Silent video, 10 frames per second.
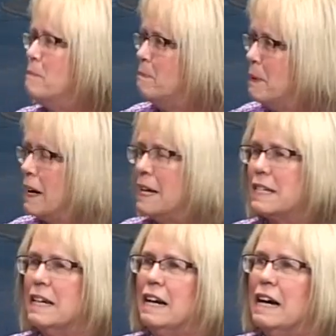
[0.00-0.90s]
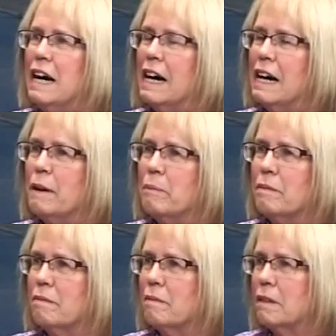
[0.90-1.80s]
But
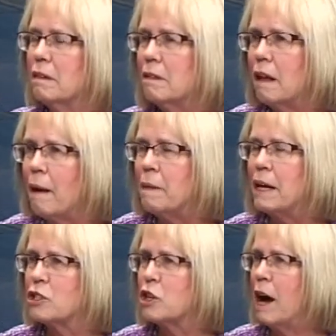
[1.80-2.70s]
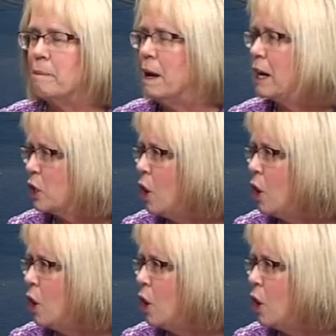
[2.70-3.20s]
I'm not